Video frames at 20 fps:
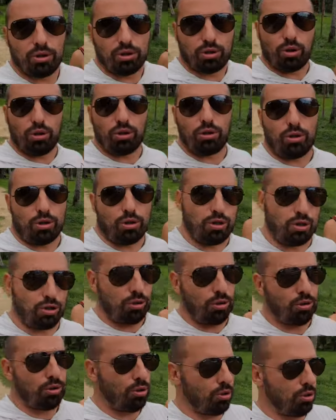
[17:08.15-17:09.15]
Todos,
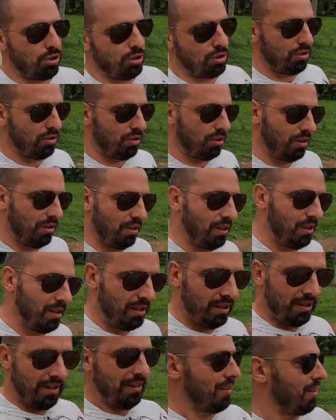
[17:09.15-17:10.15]
todos.
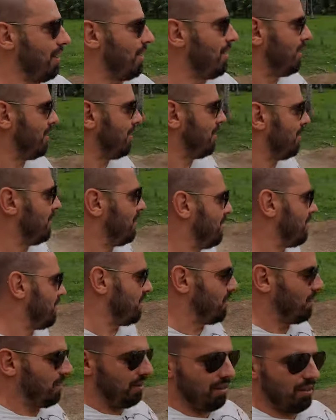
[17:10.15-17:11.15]
With one soup and
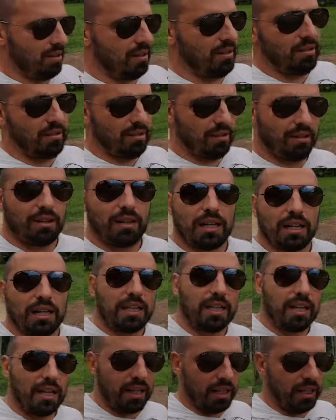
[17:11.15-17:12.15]
one
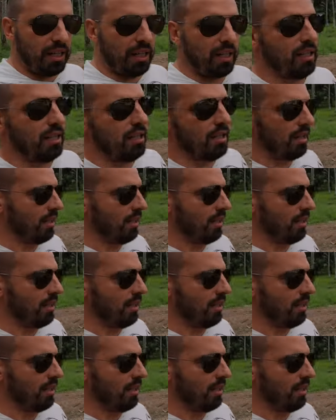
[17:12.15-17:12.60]
bread. Yeah.